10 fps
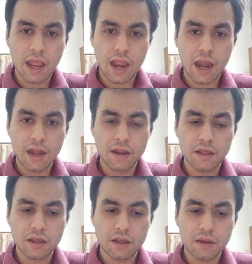and
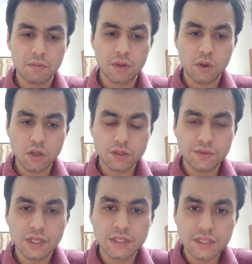because
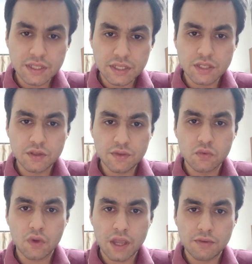of the insistence of the
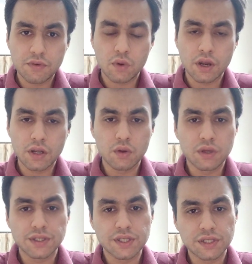wife to
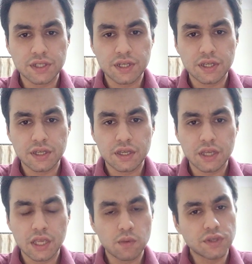undergo surgery,
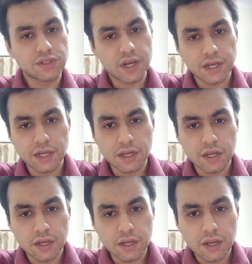he was ready
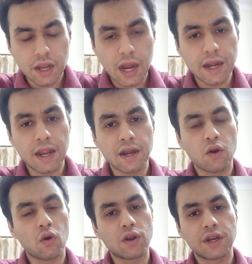and had
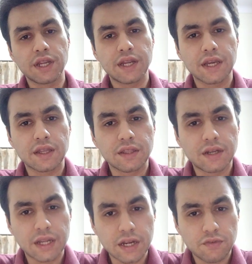already taken
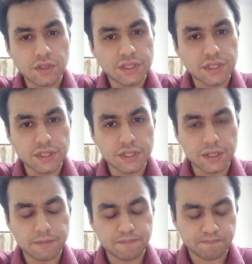the date for the surgery.